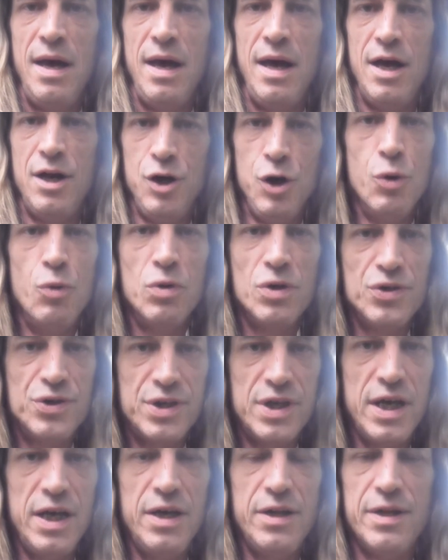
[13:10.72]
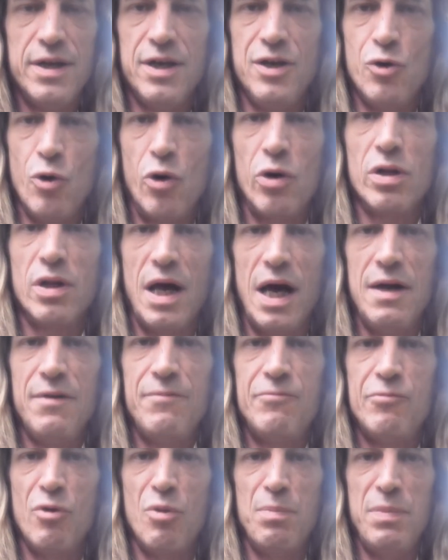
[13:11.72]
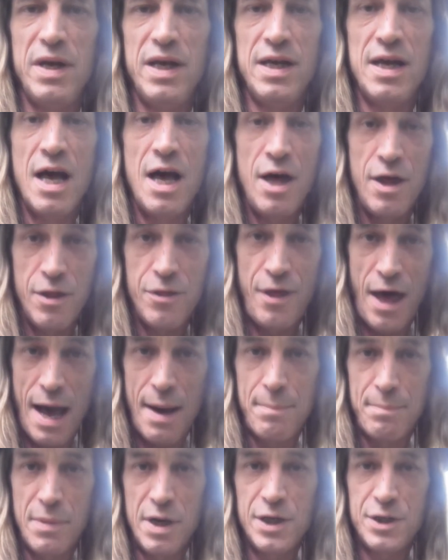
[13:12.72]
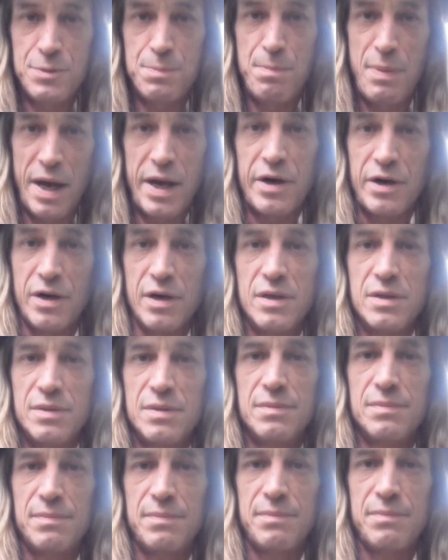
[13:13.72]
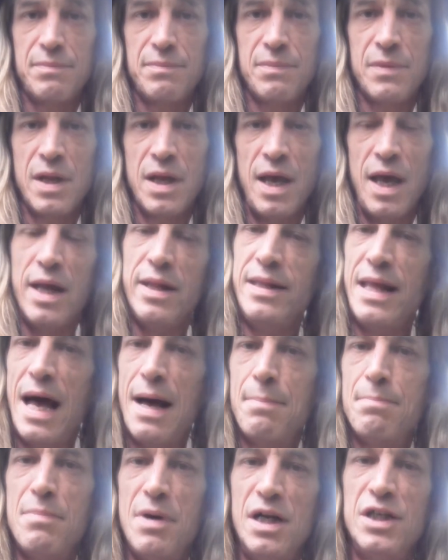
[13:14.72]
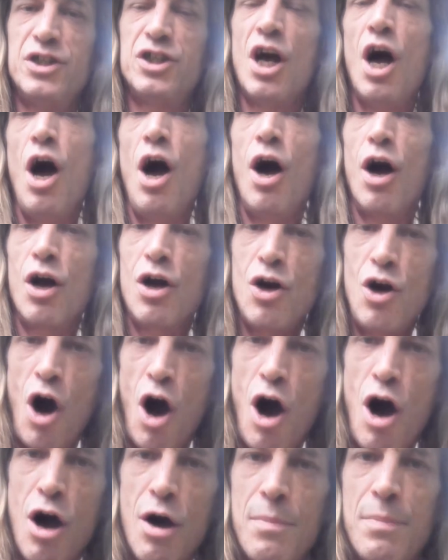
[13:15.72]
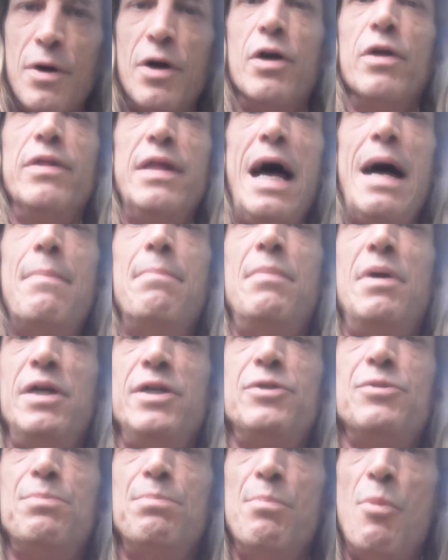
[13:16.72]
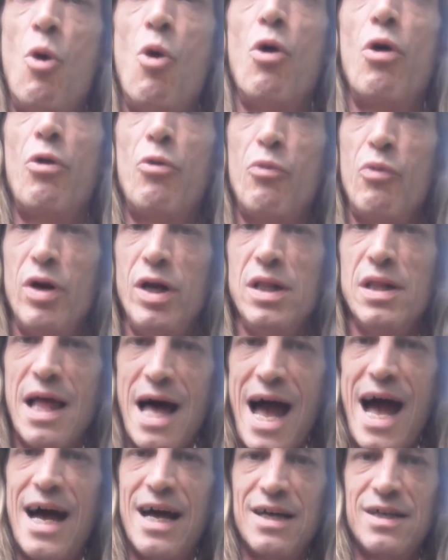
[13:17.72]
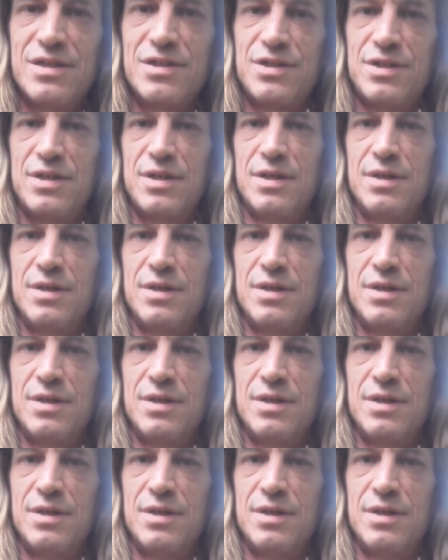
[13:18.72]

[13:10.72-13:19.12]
And you will see that your life will be that much better and that much calmer, that much more relaxed